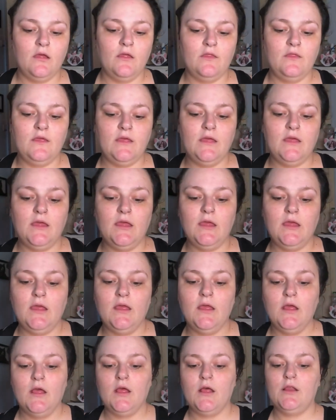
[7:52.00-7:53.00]
the
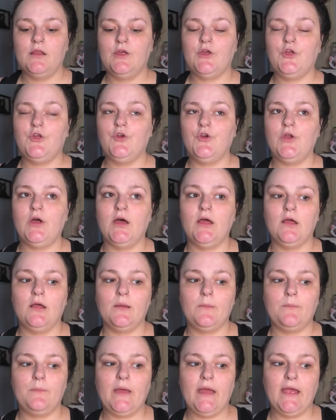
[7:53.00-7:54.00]
Lacura
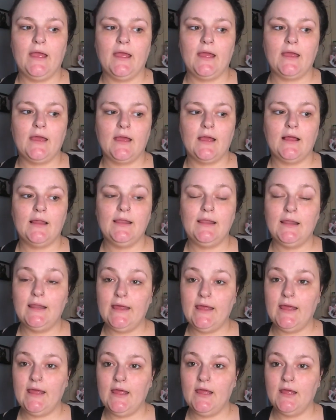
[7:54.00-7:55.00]
Pink
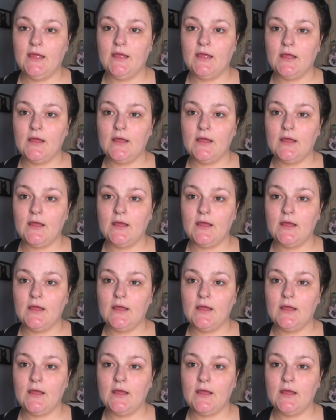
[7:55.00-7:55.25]
Clay